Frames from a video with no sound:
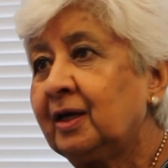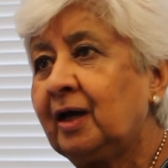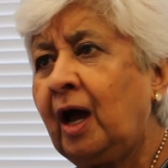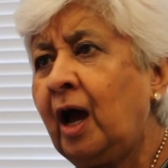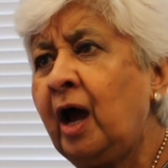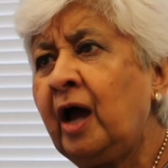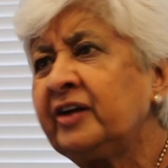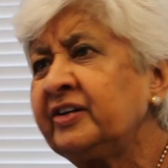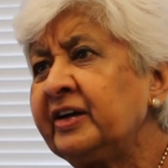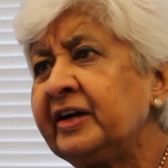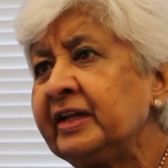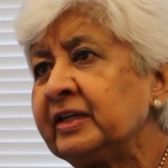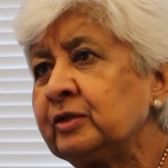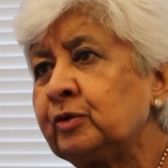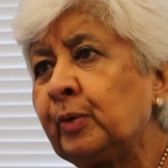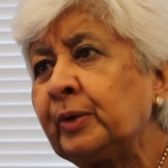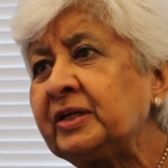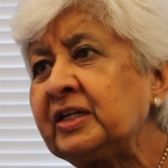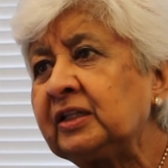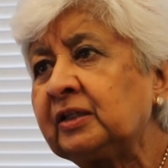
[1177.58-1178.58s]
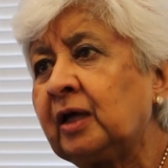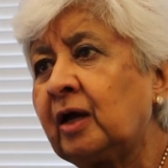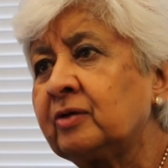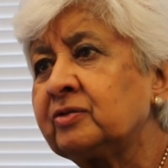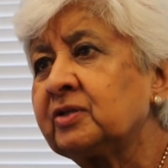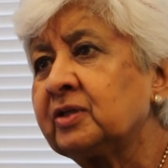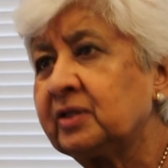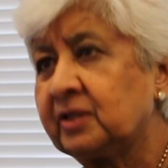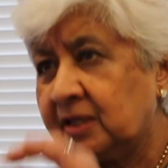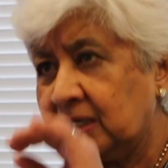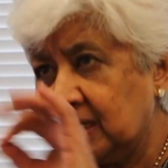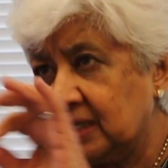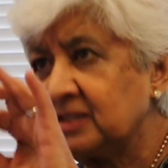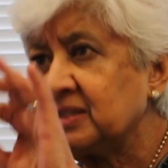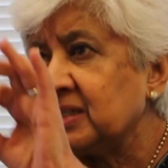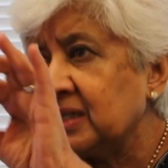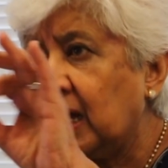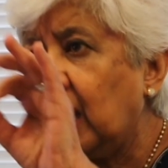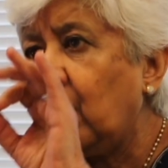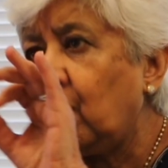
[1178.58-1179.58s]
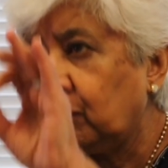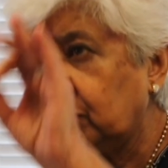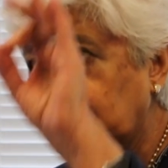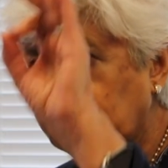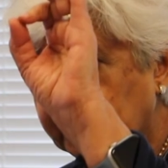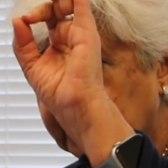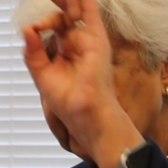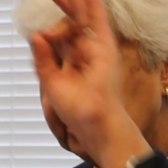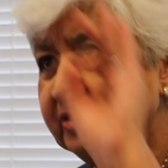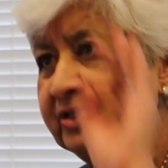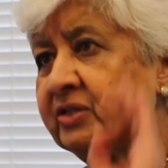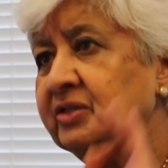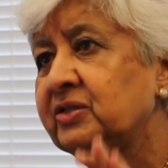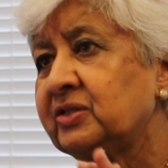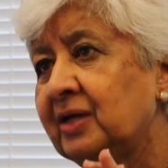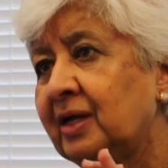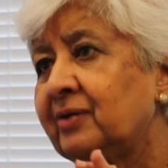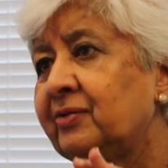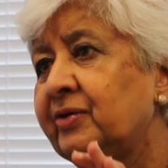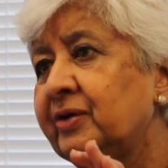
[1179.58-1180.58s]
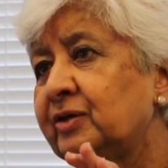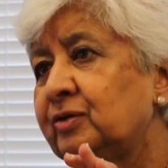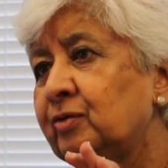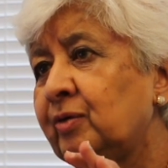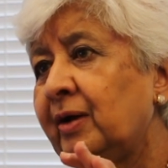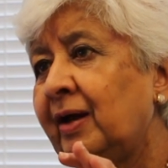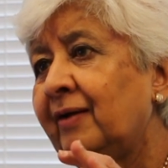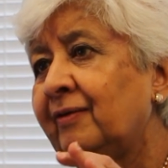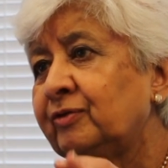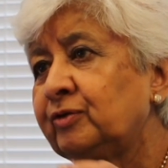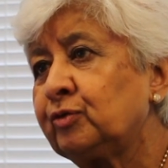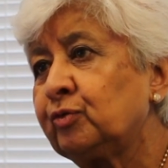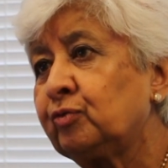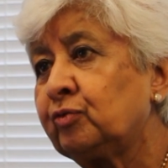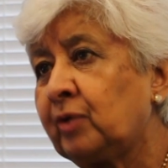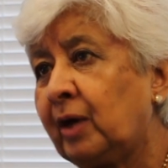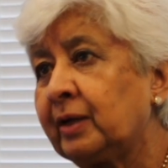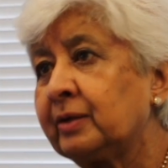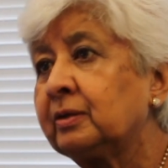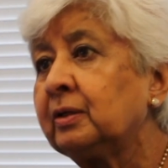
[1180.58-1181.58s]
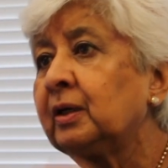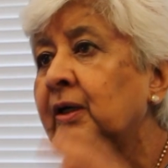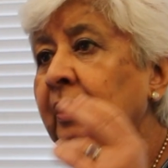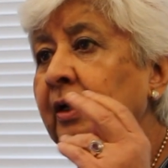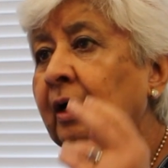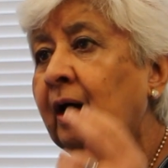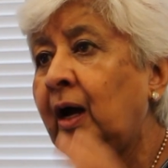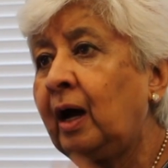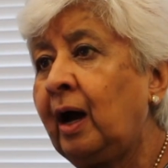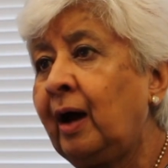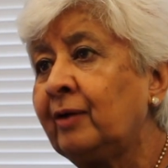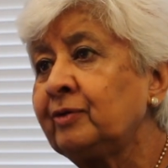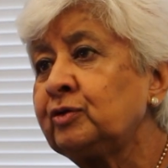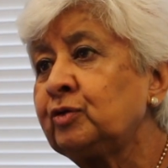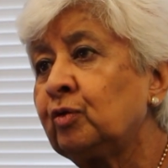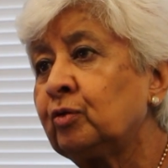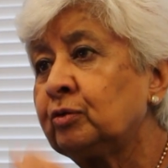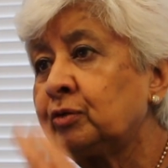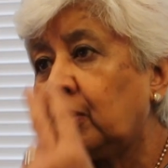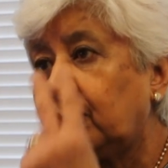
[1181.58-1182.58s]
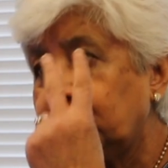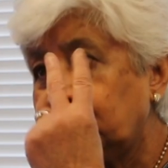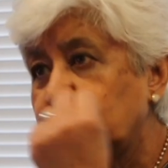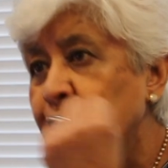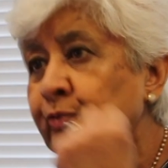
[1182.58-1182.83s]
$120,000 is now the decent salary to have to run a household of